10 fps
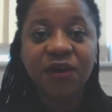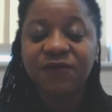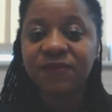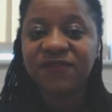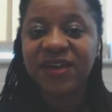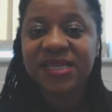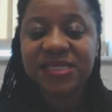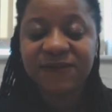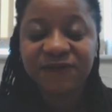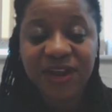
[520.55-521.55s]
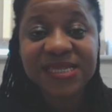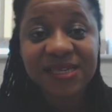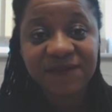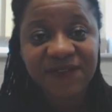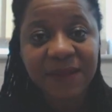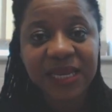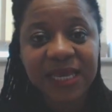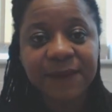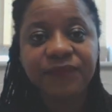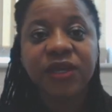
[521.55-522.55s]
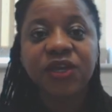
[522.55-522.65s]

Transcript: from friends and family.